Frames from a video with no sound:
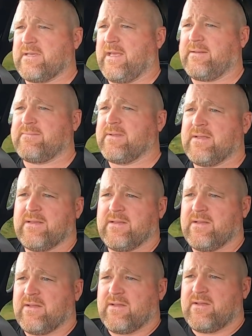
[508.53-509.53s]

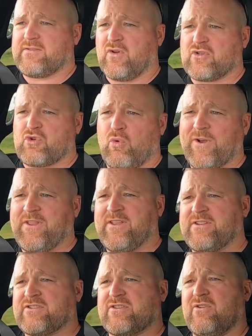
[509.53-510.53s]
and it's on
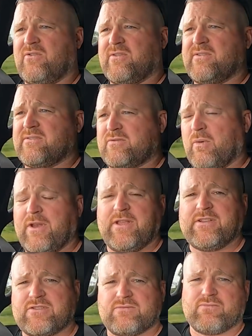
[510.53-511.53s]

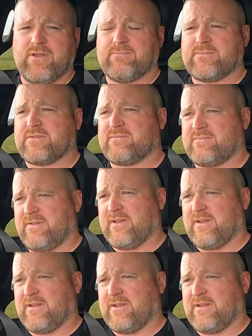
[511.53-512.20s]
20-inch rims.